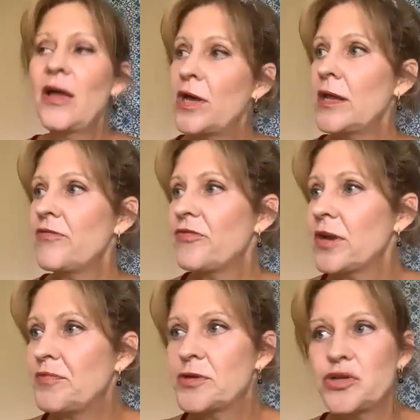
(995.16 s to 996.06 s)
went in front
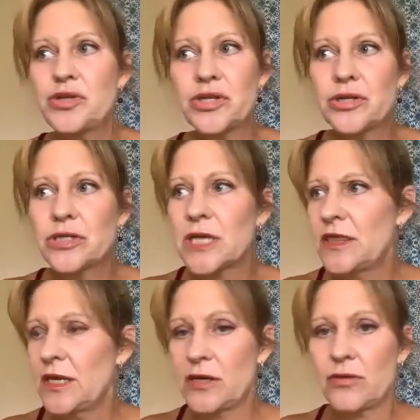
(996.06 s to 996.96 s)
of producers, I
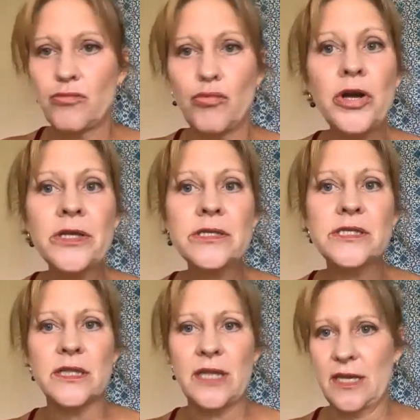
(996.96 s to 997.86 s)
think
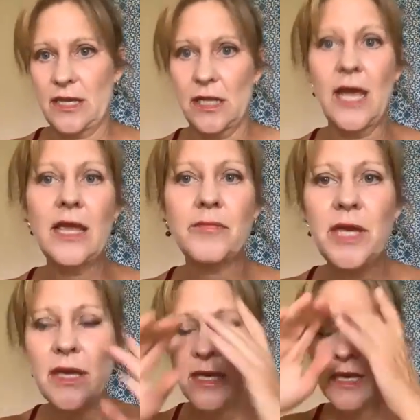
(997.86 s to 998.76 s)
once, and they didn't like
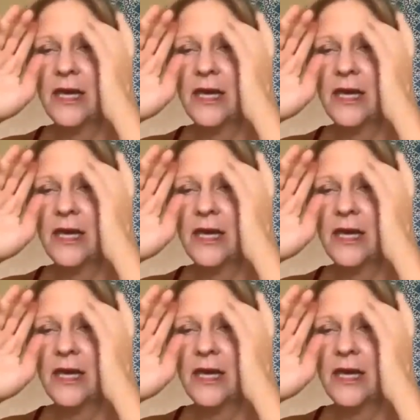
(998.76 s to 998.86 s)
me.